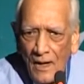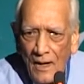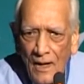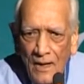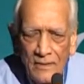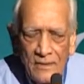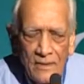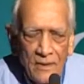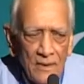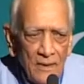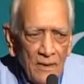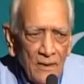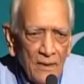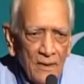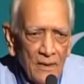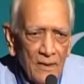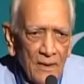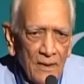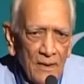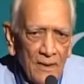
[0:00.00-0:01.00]
I
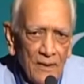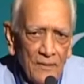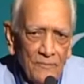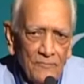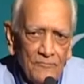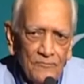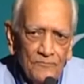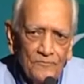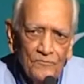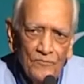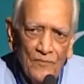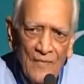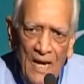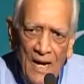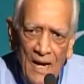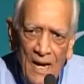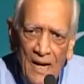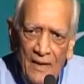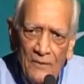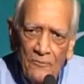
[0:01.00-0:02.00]
think, uh,
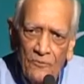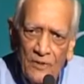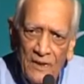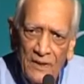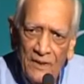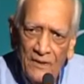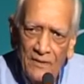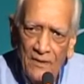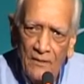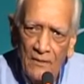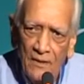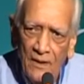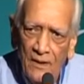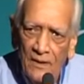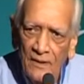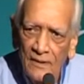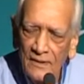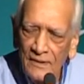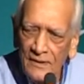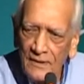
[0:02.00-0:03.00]
and what are the
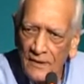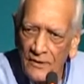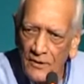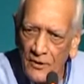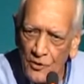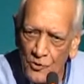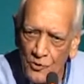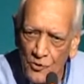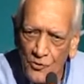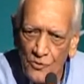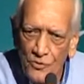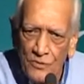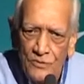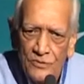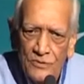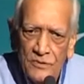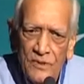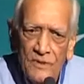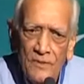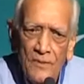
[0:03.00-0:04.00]

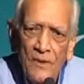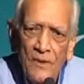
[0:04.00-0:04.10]
issues?